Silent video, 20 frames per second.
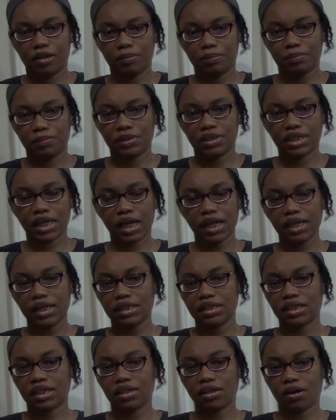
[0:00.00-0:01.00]

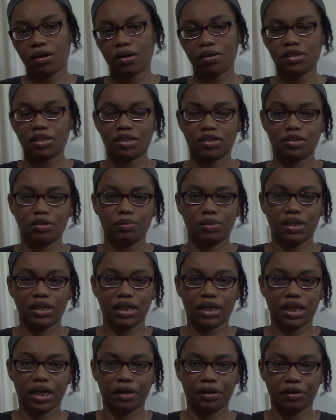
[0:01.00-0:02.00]
Settings could also be a
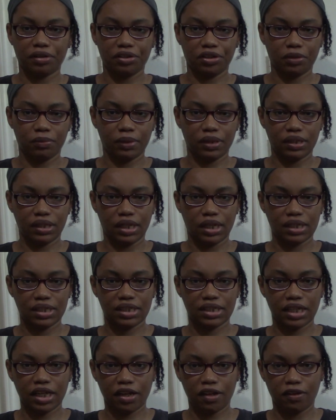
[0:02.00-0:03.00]
character within
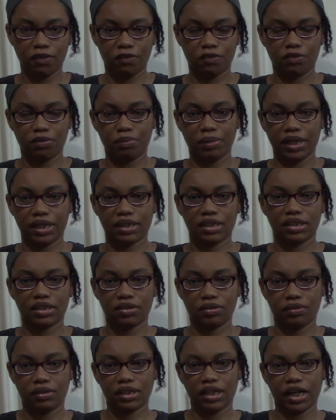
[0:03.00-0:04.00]
itself based
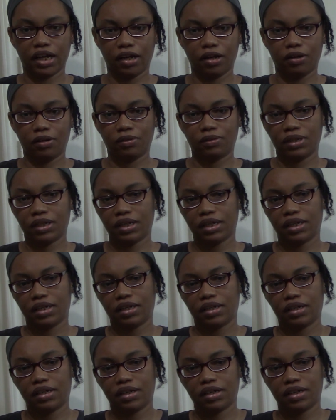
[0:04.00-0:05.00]
on how
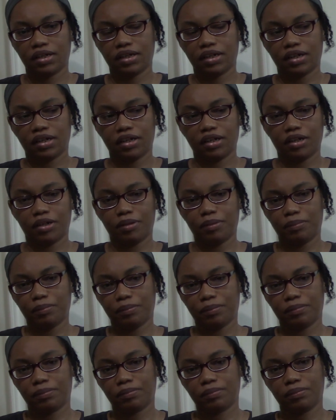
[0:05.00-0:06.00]

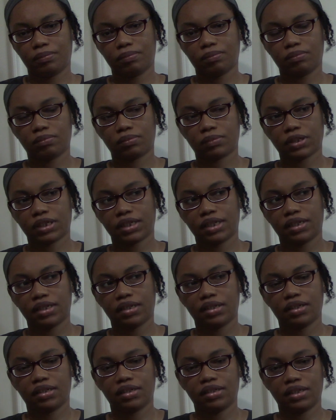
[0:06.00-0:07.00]
the
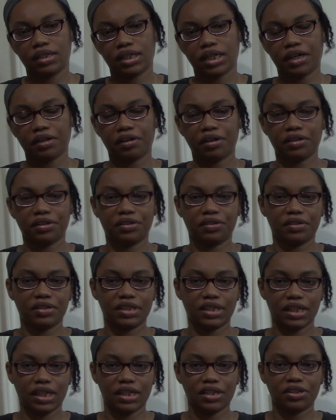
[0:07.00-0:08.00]

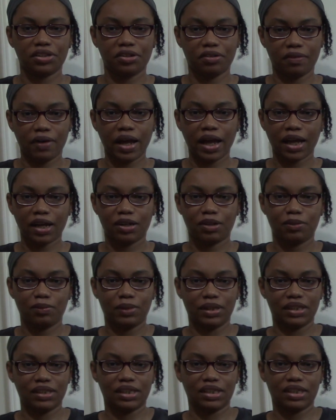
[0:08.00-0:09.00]
characters interact
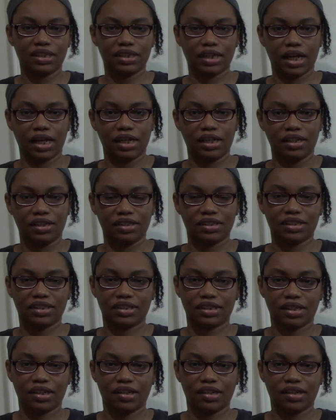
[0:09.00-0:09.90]
with the settings.